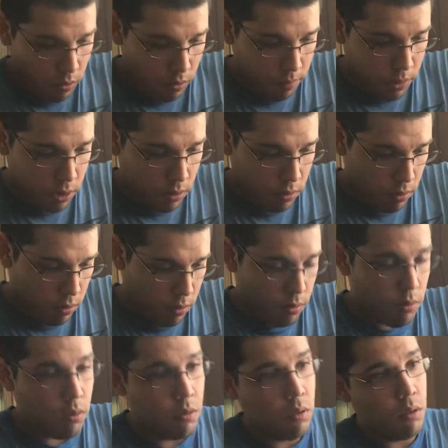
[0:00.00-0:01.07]
Oops,
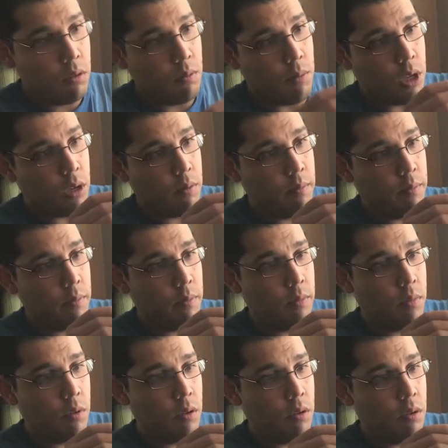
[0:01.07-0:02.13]
the bottom.
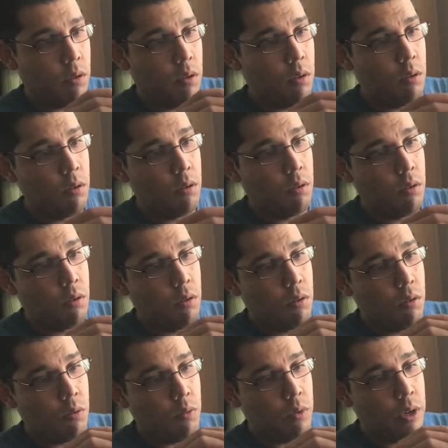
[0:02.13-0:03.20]

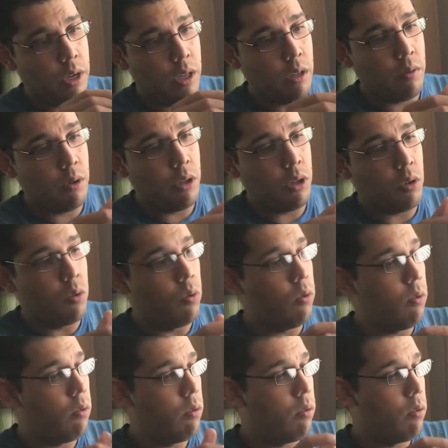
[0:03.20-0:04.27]
Really
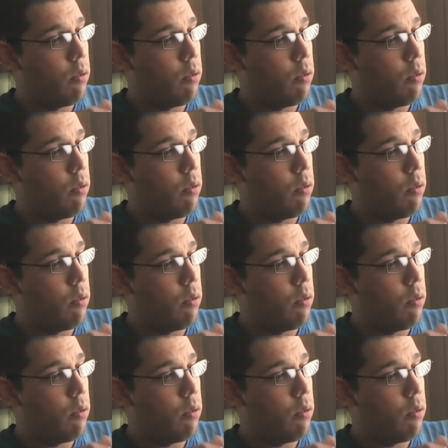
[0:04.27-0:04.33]
cool.